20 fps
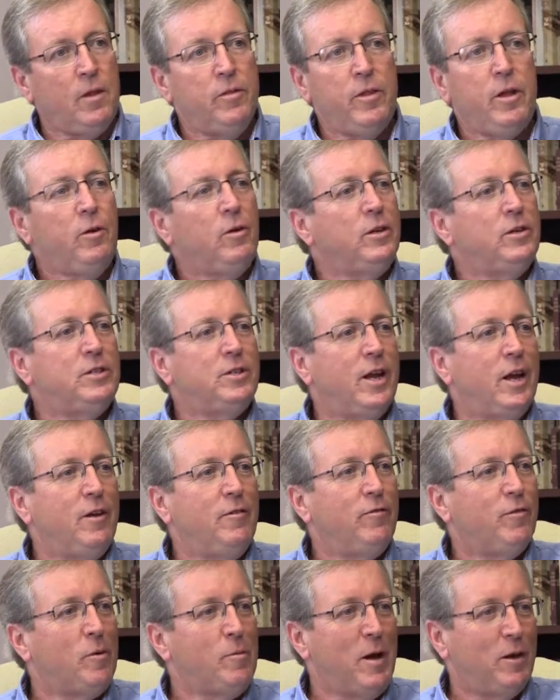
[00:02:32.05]
they only
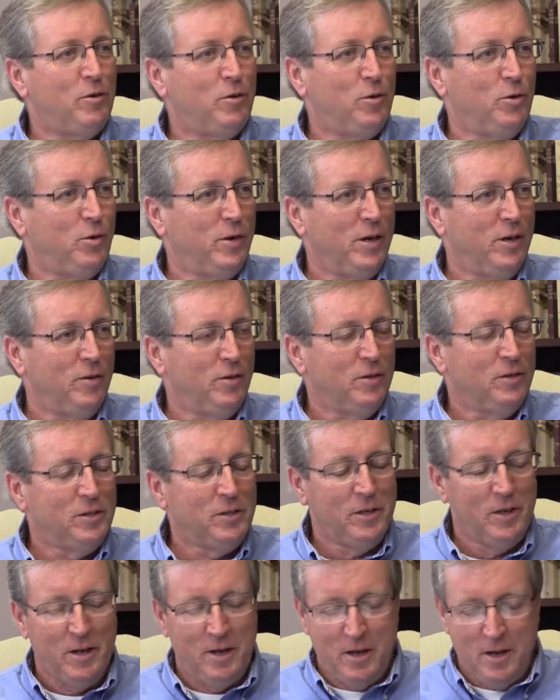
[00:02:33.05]
stayed for about 2
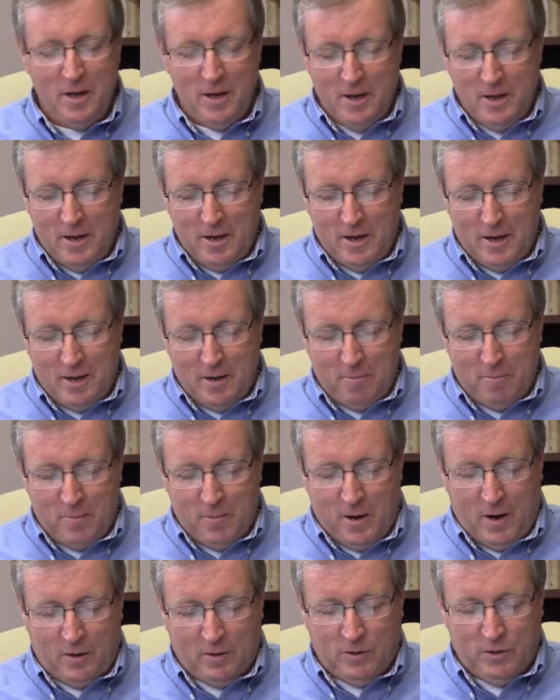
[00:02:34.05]
years.
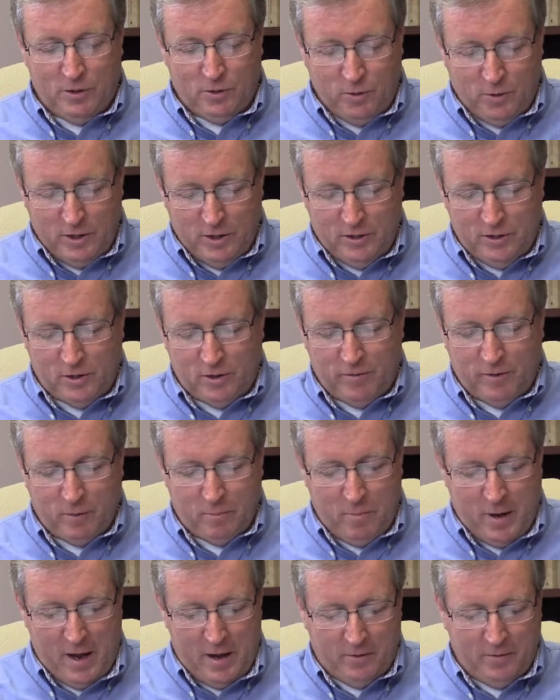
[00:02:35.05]
Our shortest serving
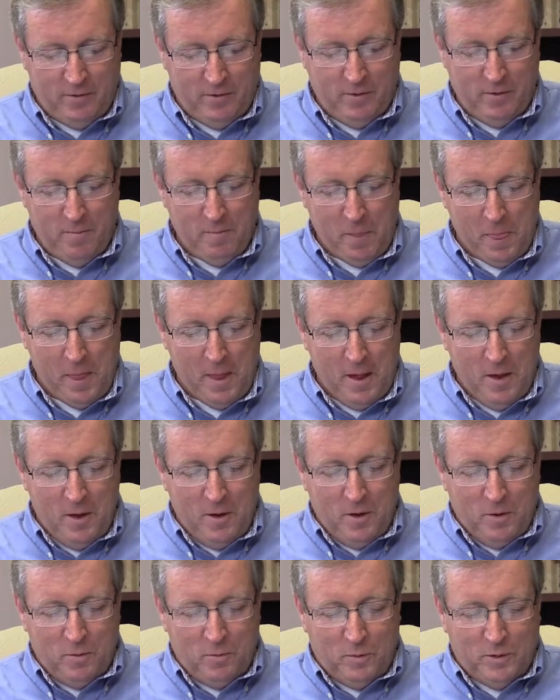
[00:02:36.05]
pastor
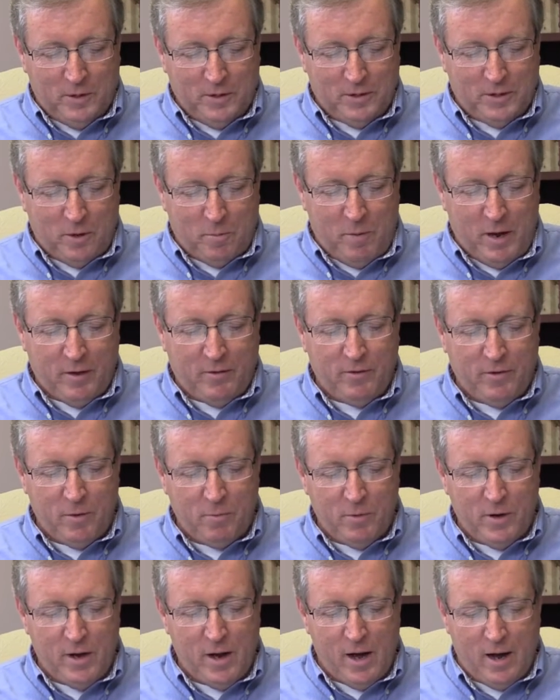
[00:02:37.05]
was our pastor
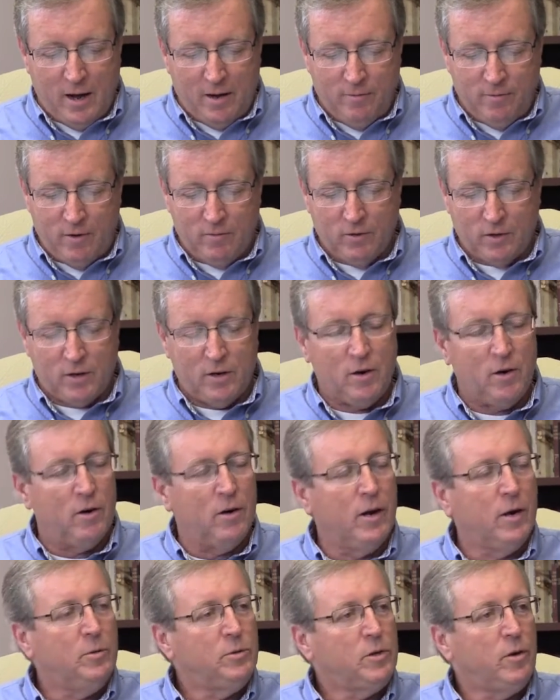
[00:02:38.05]
number 9, Reverend
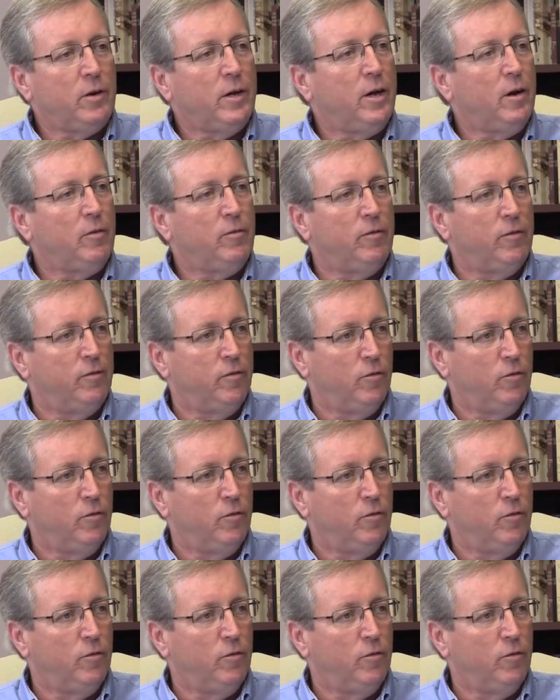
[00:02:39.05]
Kerr. He was only here for